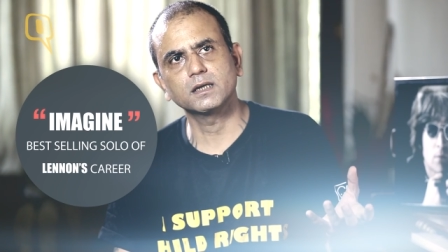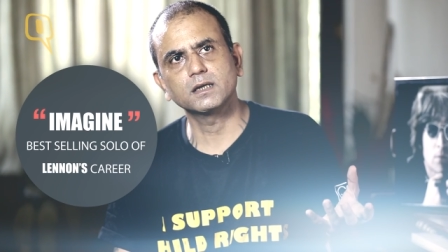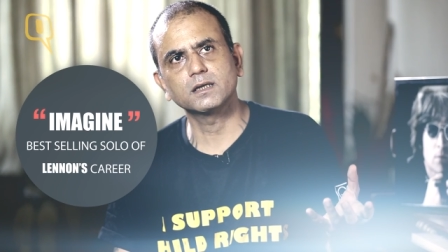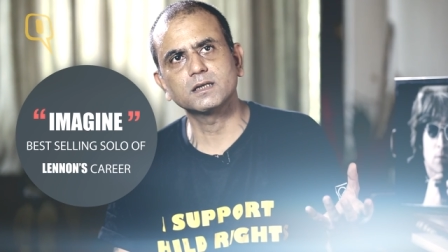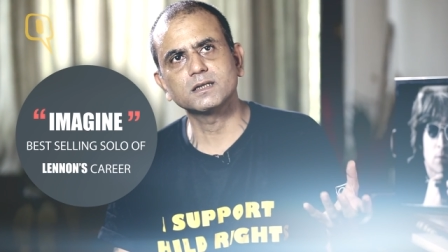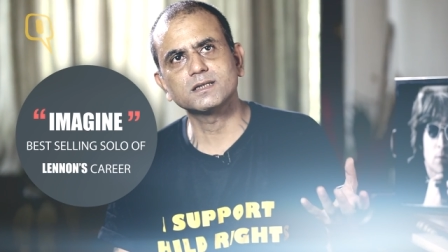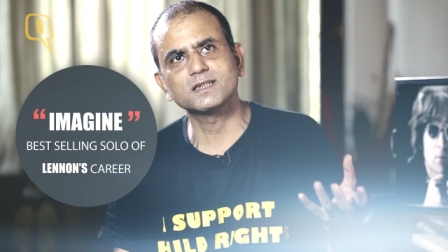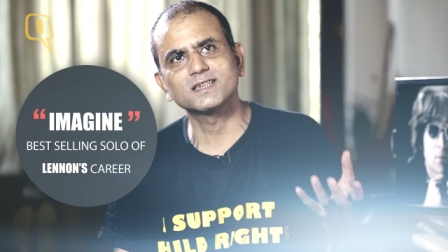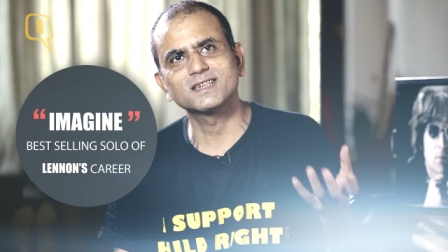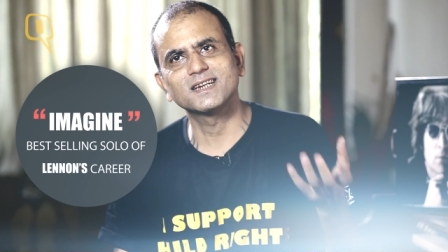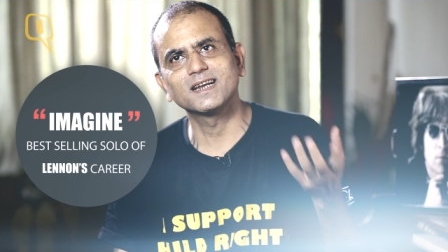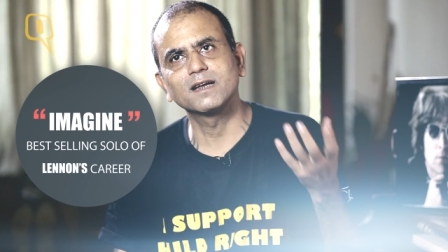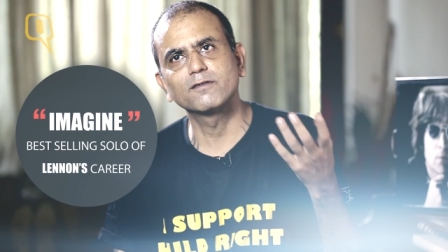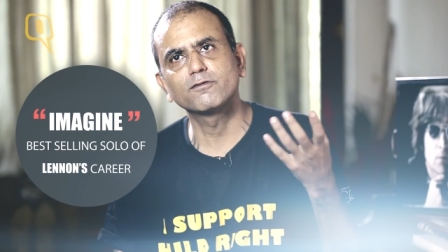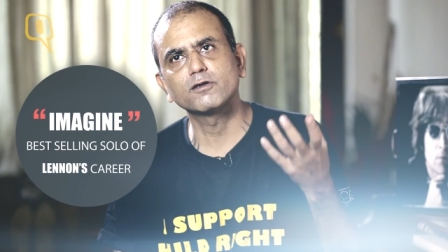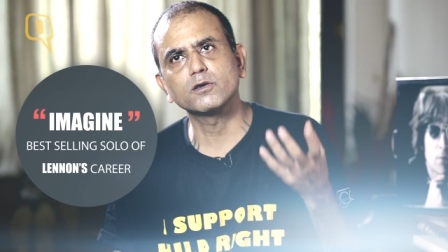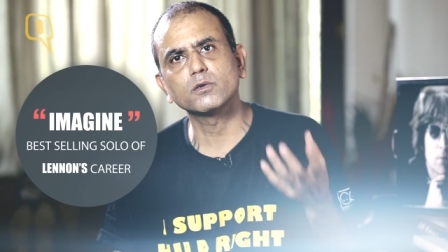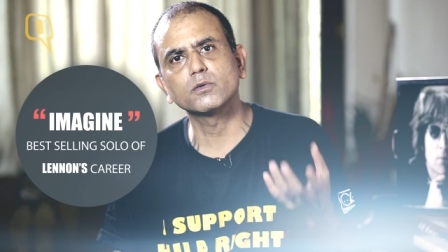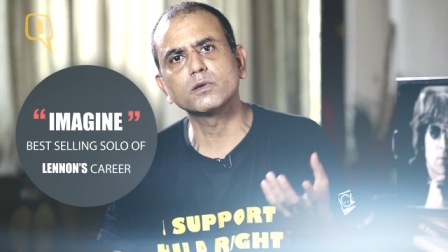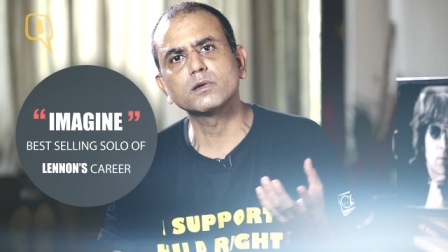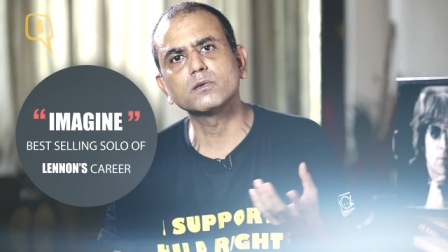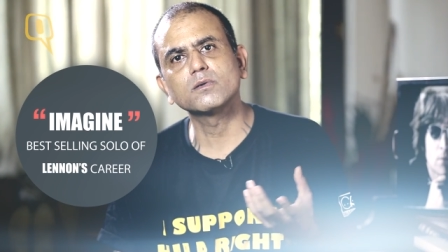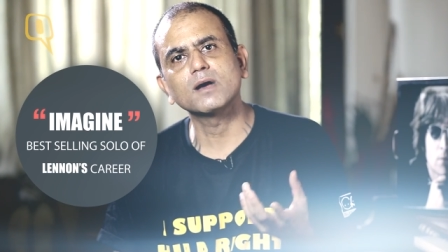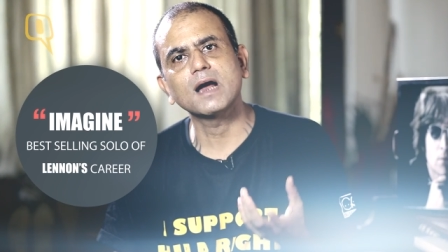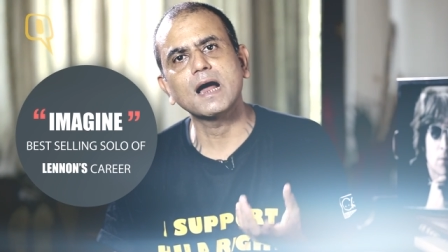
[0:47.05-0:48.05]
it is never
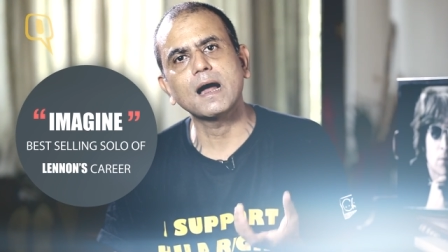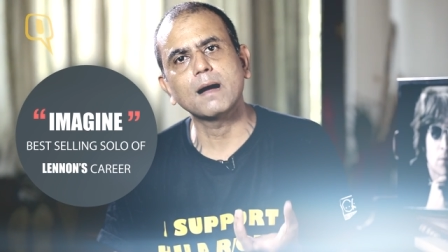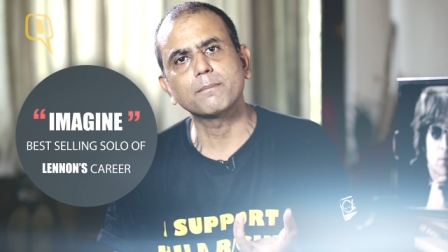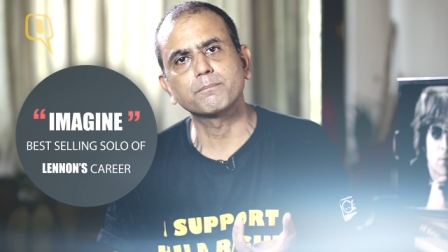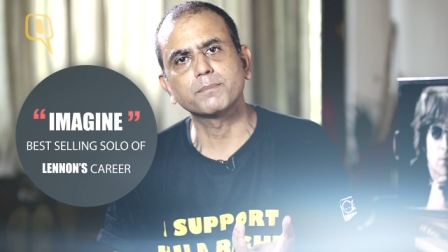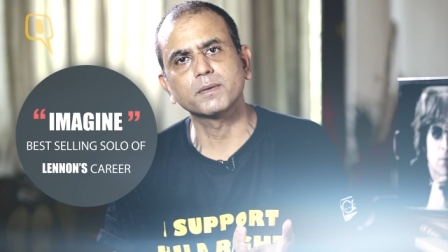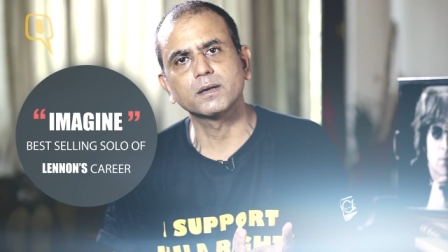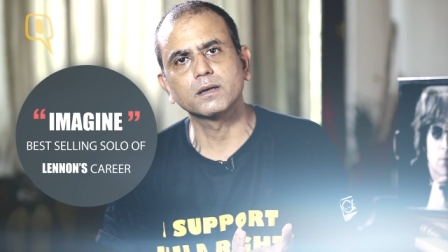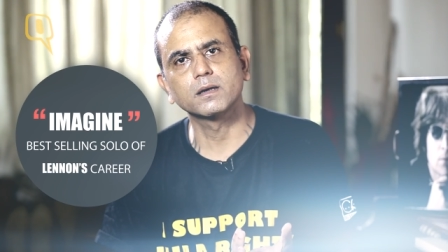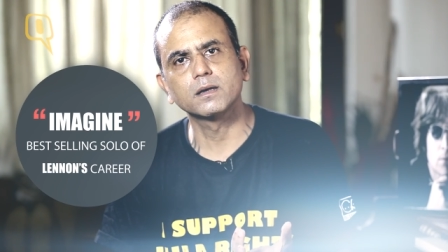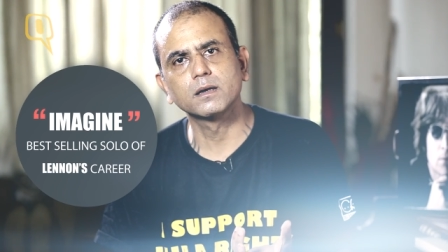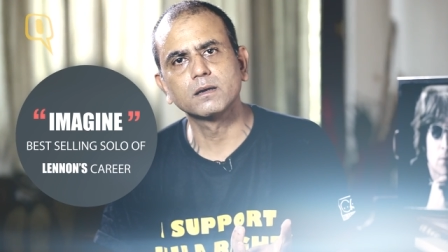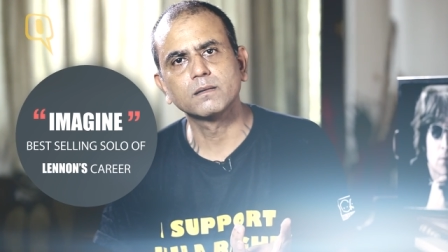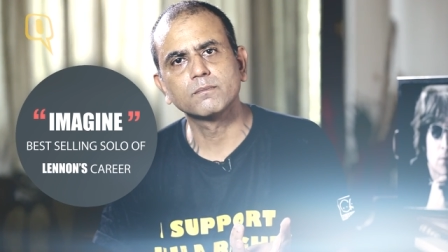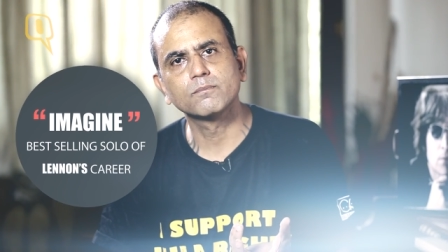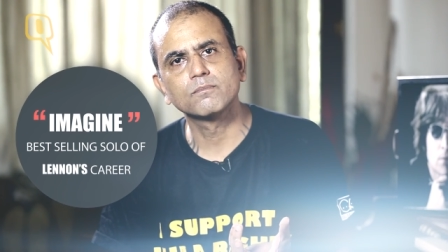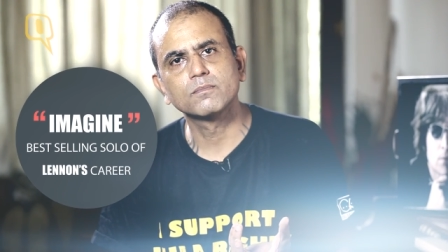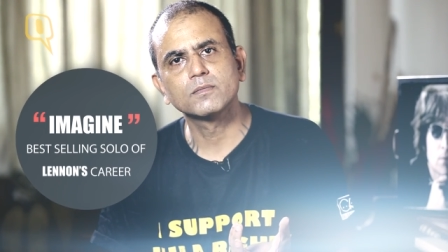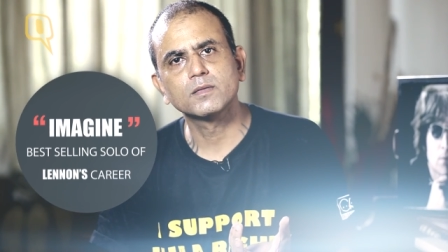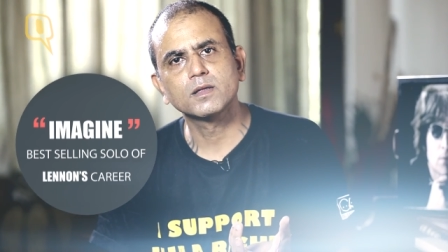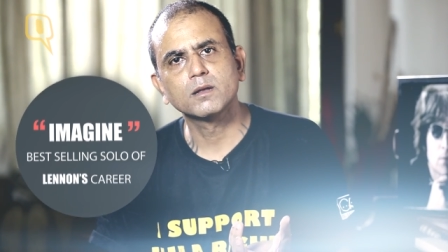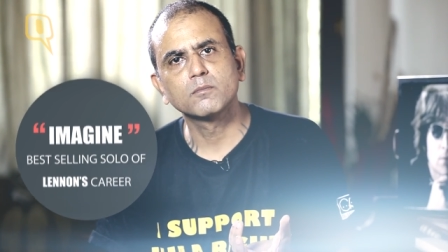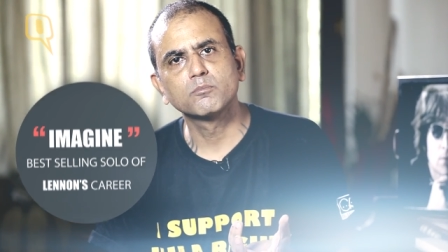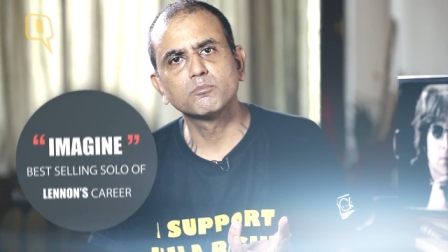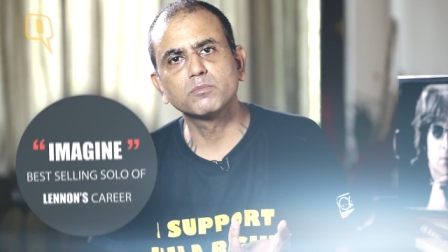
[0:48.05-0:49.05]
going to
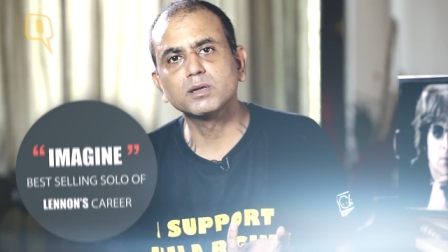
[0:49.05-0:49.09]
happen,